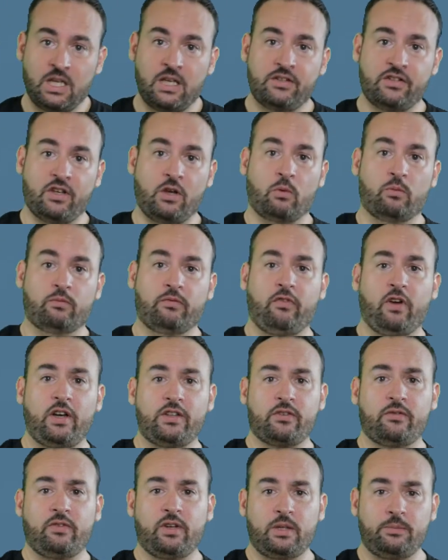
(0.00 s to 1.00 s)
So,
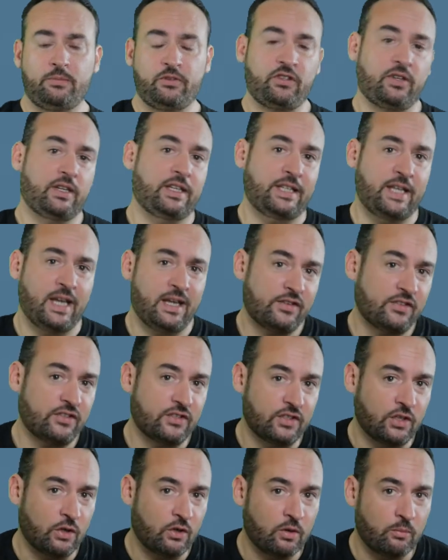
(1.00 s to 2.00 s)
phrasal verbs,
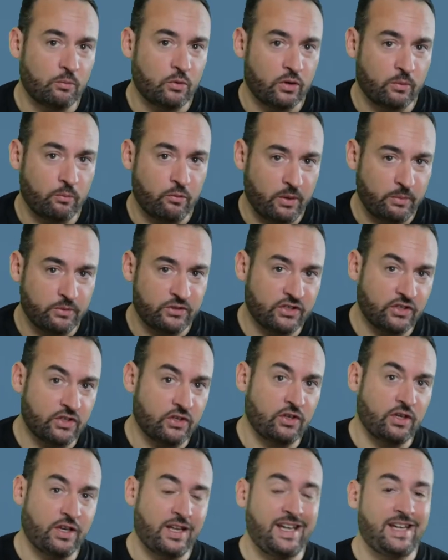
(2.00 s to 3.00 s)
yes, you can put the
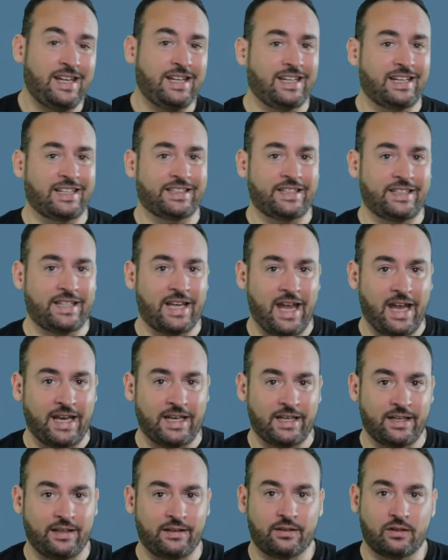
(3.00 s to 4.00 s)
preposition at the
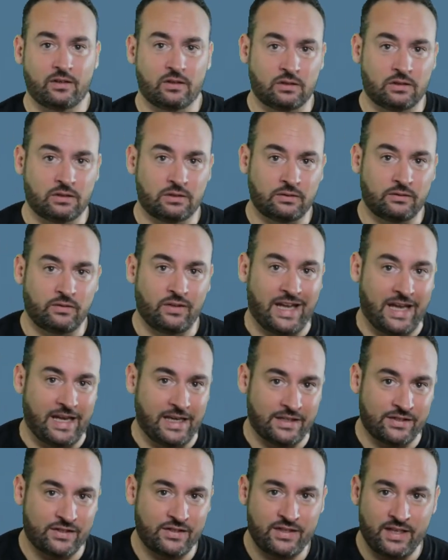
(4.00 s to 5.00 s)
end of
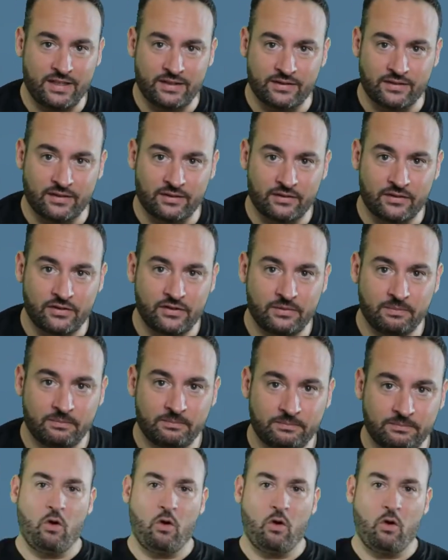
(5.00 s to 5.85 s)
a sentence.